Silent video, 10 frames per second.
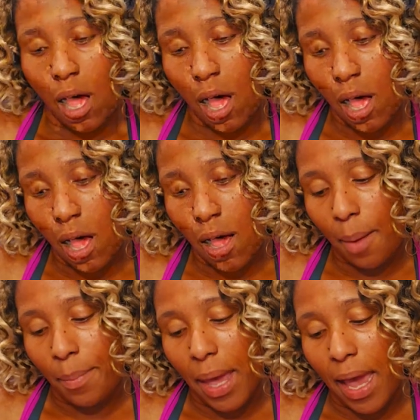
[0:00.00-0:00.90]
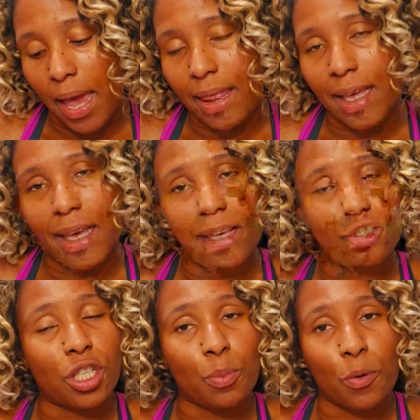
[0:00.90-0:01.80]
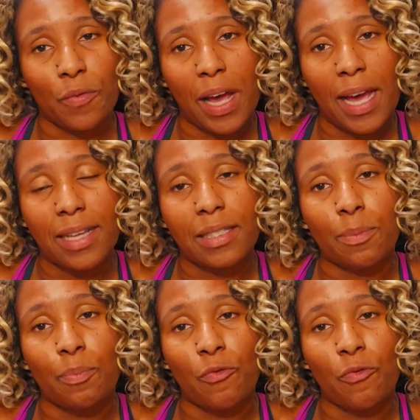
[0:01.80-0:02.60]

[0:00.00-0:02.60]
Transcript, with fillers: Um, and then she provides a